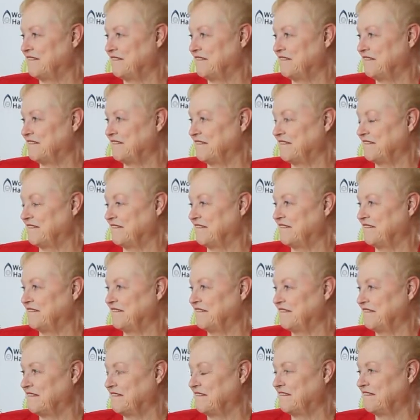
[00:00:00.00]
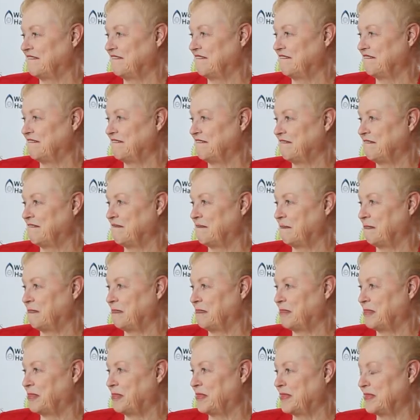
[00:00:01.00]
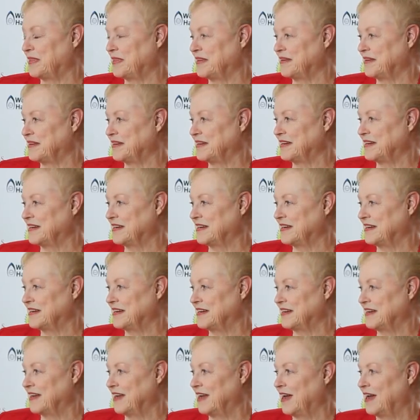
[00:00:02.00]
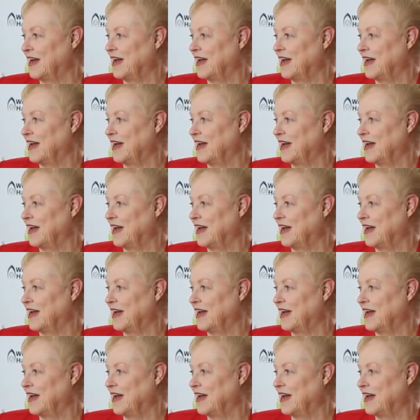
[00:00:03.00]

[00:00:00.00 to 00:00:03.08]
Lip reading: (not speaking)